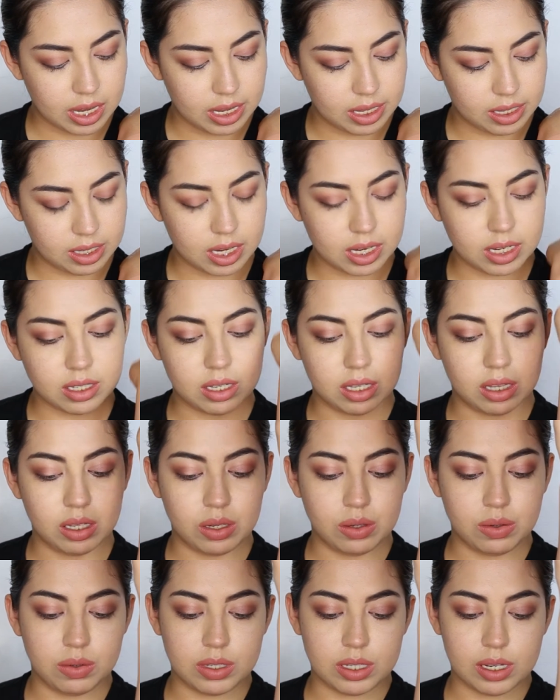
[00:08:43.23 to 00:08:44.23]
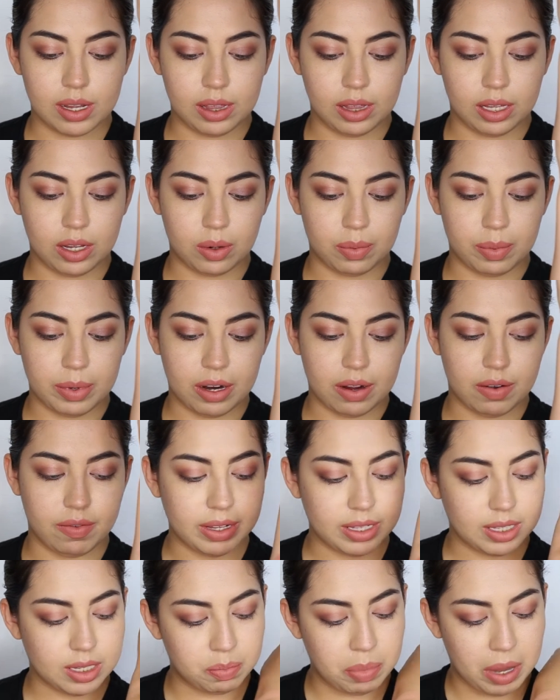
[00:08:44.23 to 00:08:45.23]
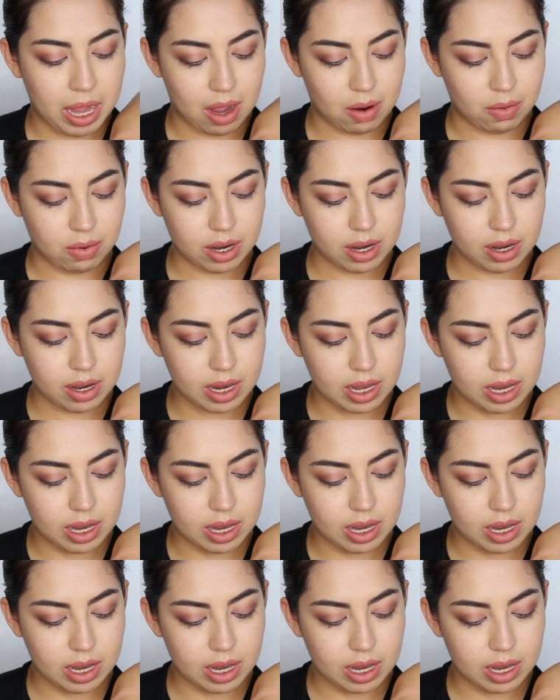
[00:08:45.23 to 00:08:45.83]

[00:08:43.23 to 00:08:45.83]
it does lose a little bit of its power